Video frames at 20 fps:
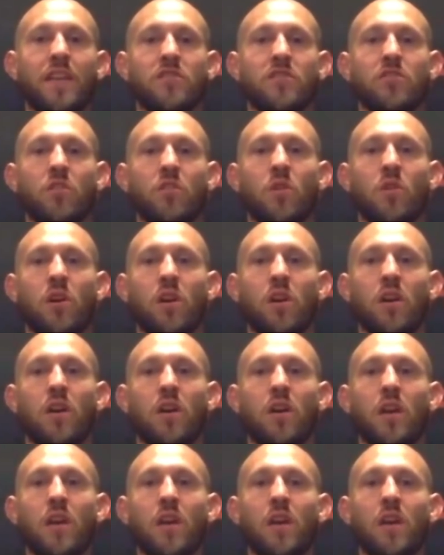So uh,
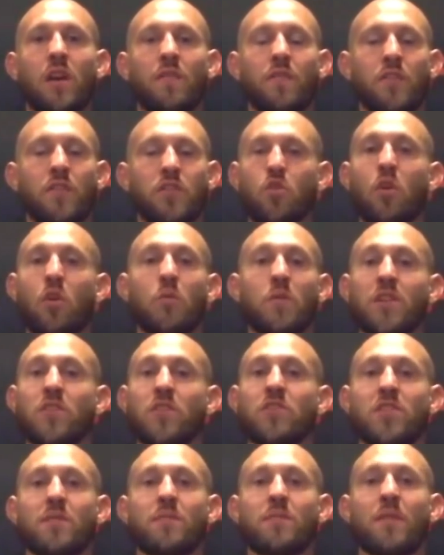for sure, when you
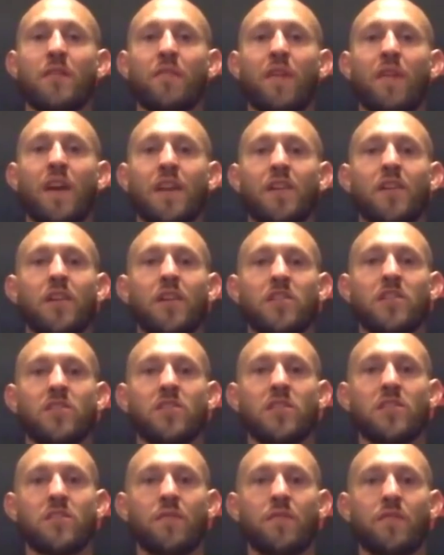see me fight, you're gonna see
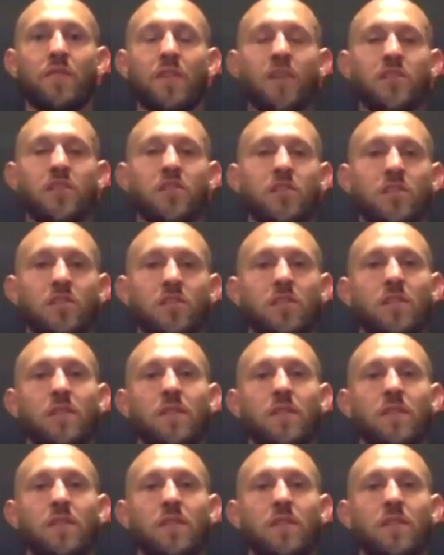some finishes.